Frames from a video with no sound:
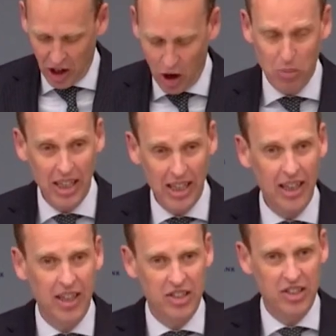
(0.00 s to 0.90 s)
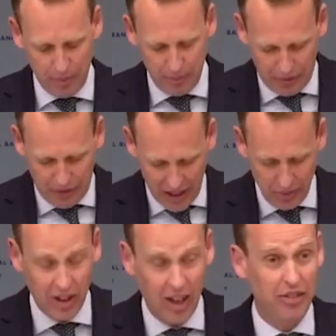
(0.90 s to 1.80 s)
Globally, some
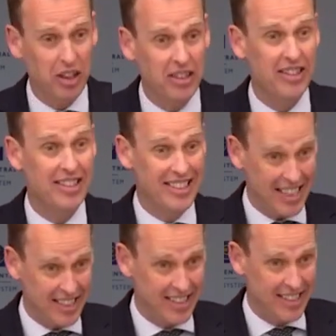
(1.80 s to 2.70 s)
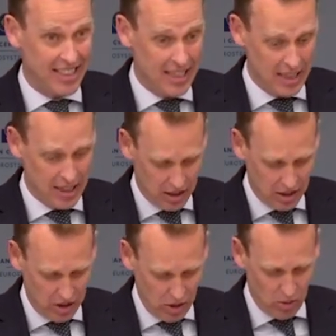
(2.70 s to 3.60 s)
560
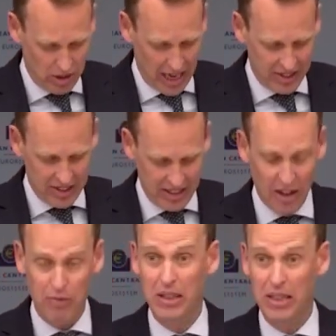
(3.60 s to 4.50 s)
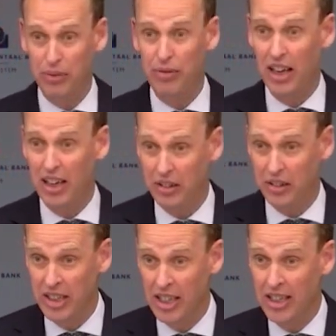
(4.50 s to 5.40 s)
new cases have been
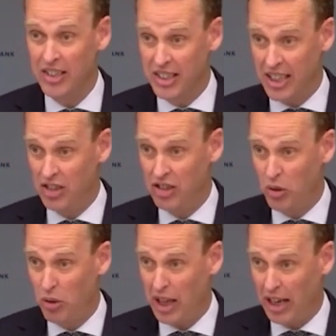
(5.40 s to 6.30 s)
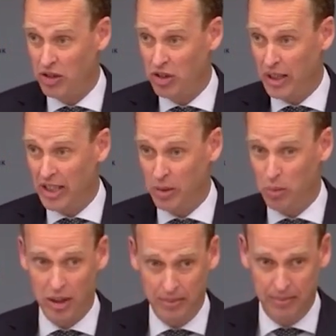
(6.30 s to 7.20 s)
filed since
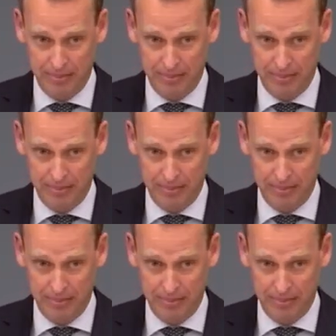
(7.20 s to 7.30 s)
2021.